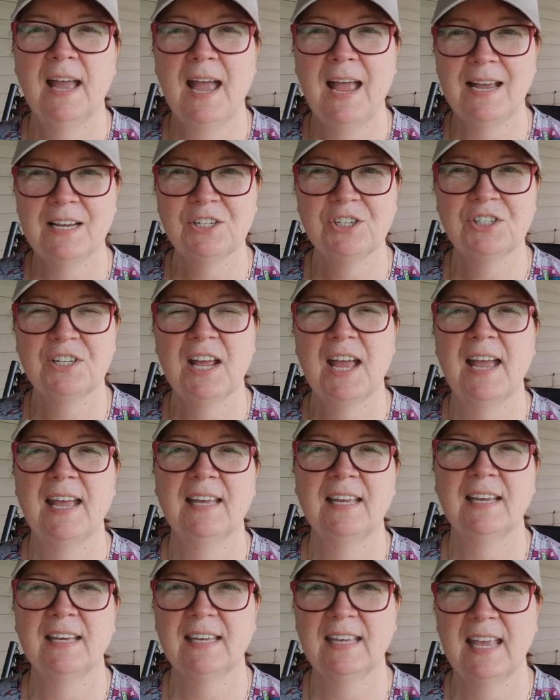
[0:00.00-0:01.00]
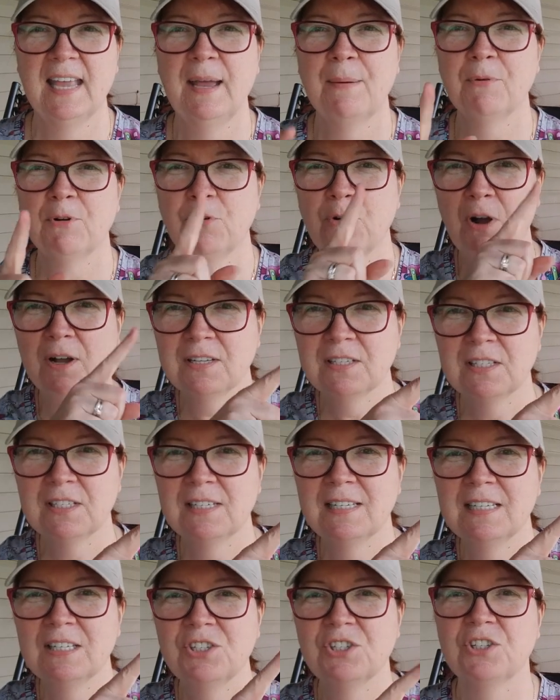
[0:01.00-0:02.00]
hashtag Camp Cross
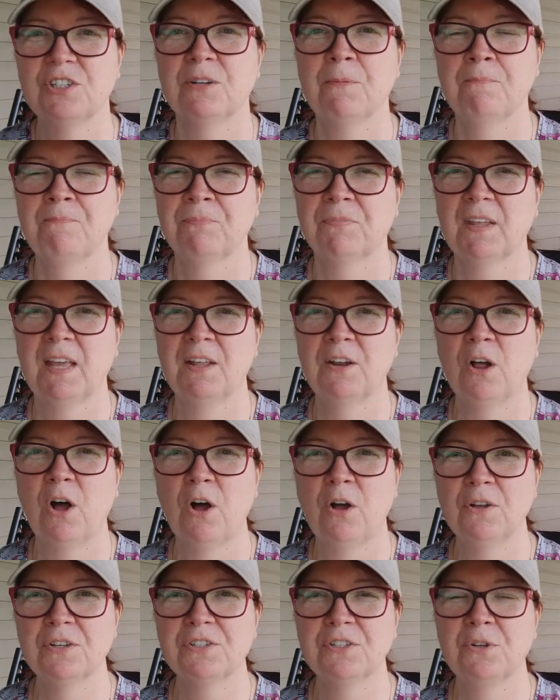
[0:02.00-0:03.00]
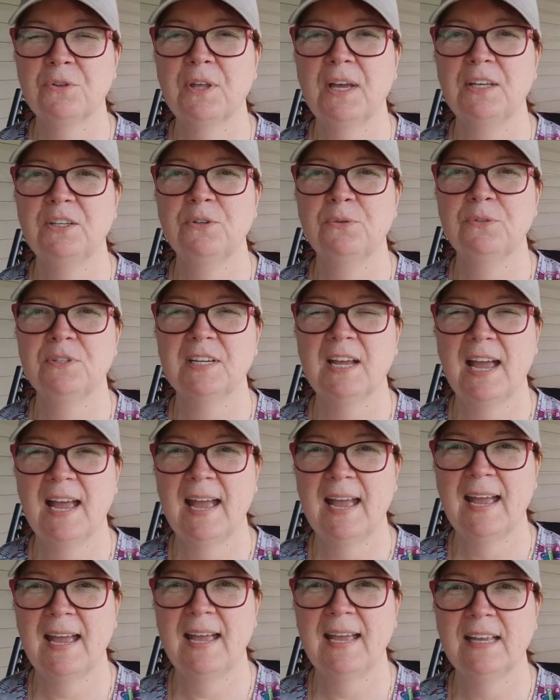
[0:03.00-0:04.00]
Stitch, and also that you
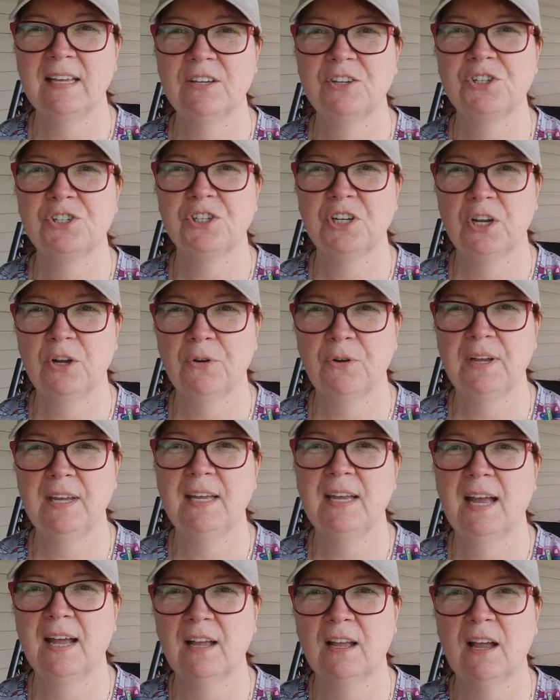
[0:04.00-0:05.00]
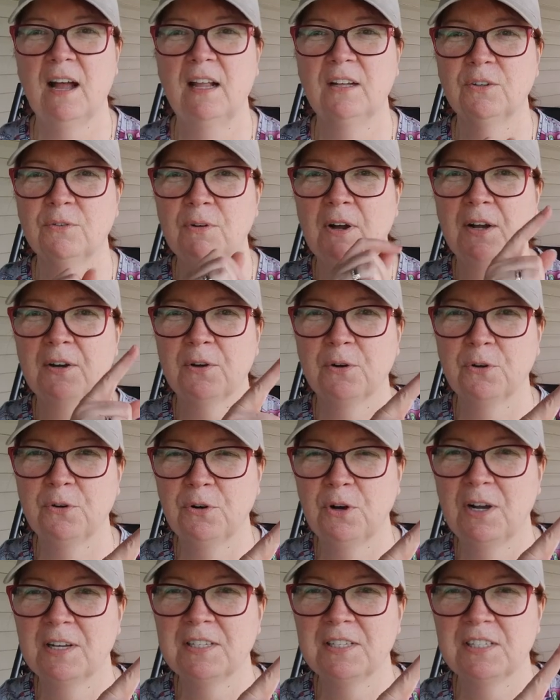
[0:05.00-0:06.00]
tag Sherry at Colorado
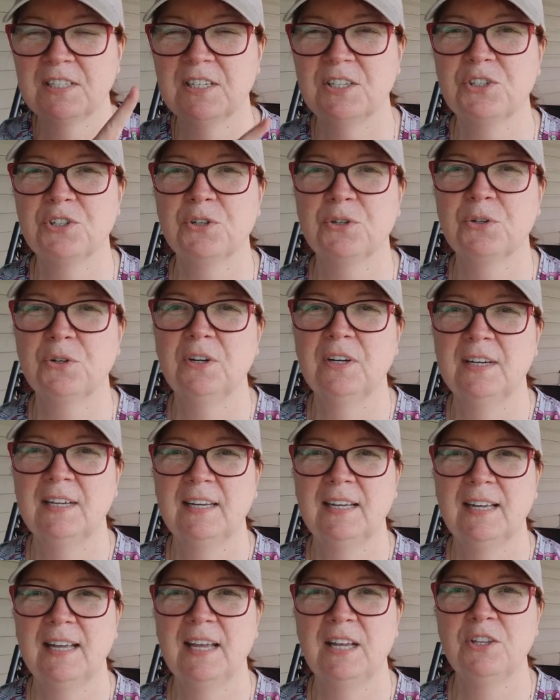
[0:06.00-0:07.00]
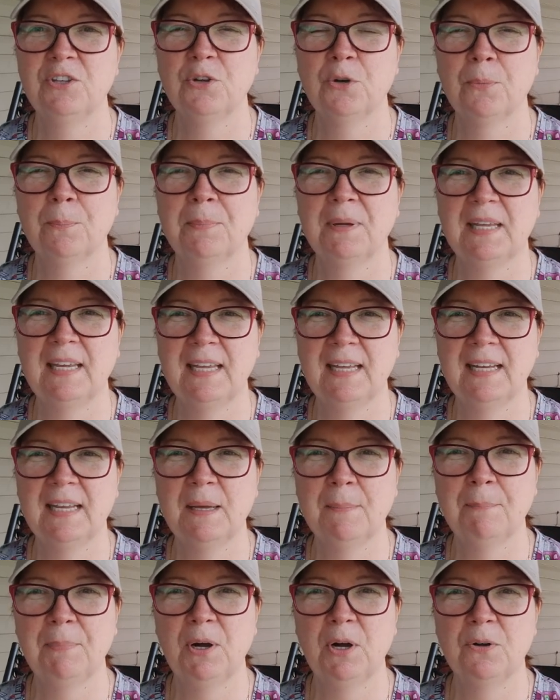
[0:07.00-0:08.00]
Cross Stitcher in your
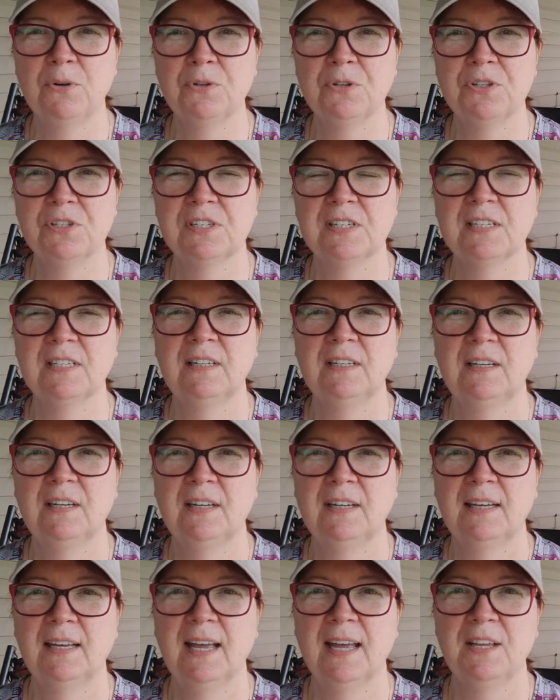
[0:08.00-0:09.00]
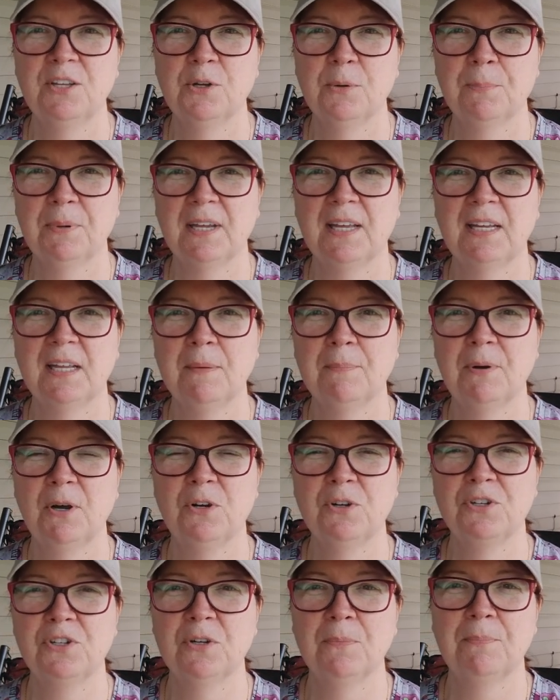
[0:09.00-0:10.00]
beginning post. And your beginning
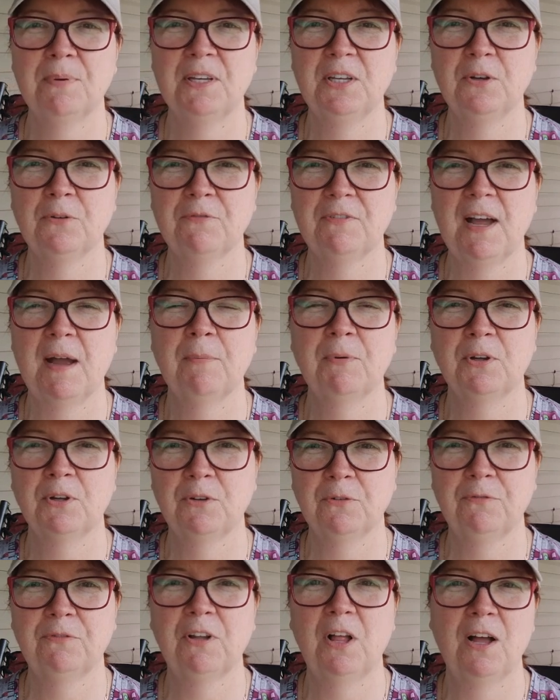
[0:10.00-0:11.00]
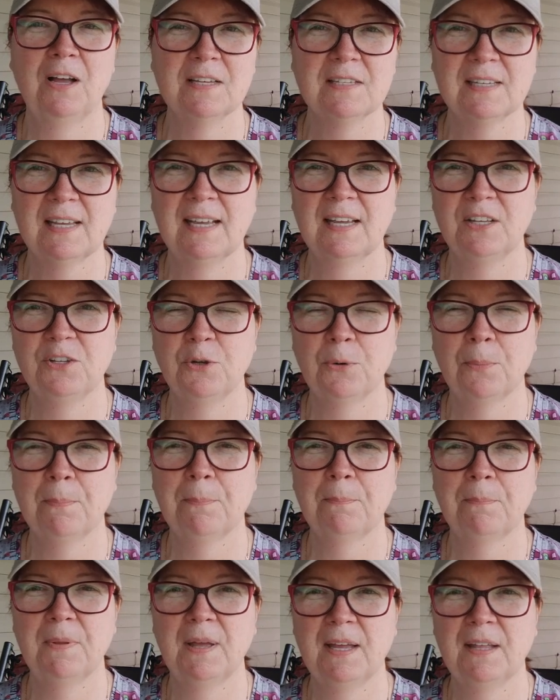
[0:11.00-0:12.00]
post should be your fabric, your floss, and
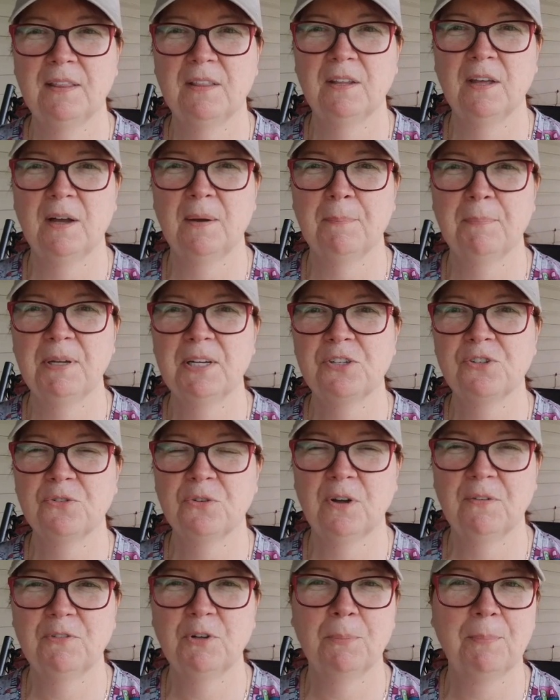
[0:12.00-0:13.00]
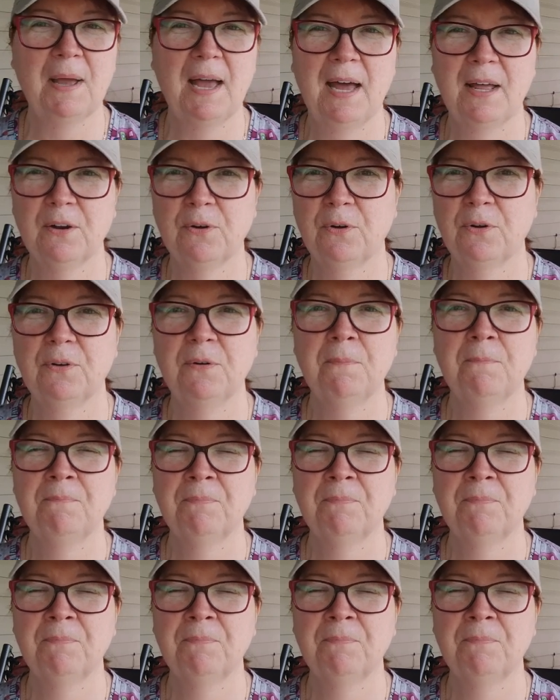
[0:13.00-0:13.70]
a picture of your pattern,